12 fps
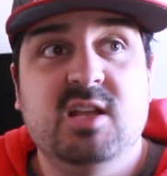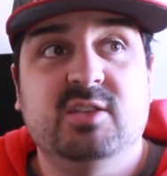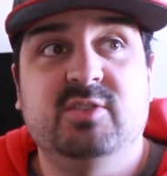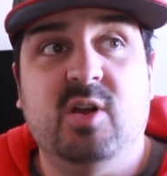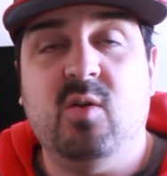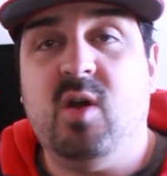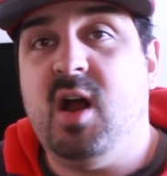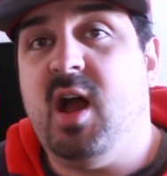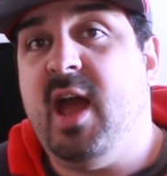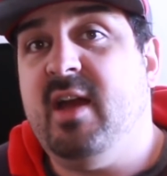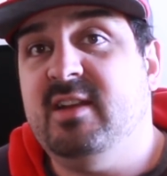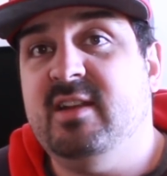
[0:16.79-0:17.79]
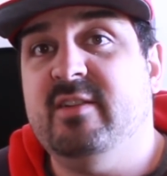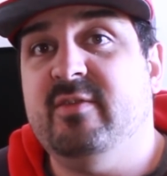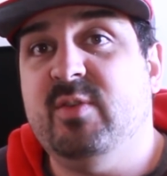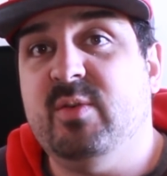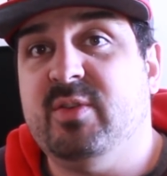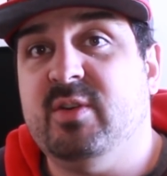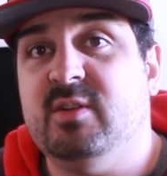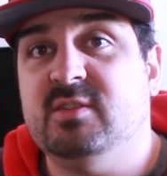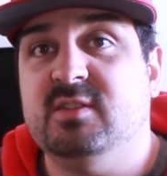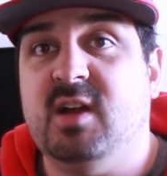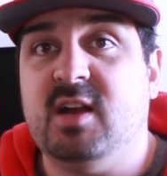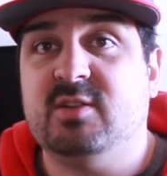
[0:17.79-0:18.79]
So I had an interview with her
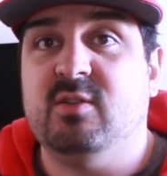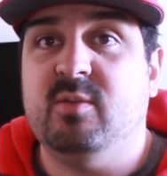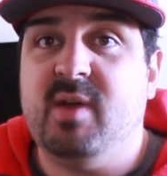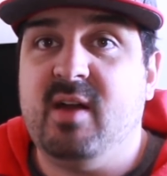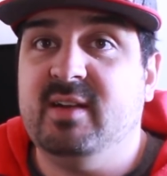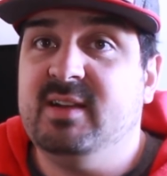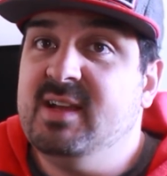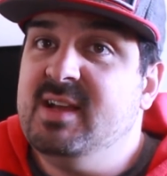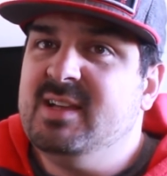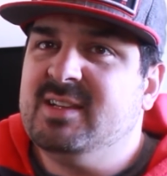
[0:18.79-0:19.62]
to talk to her about it.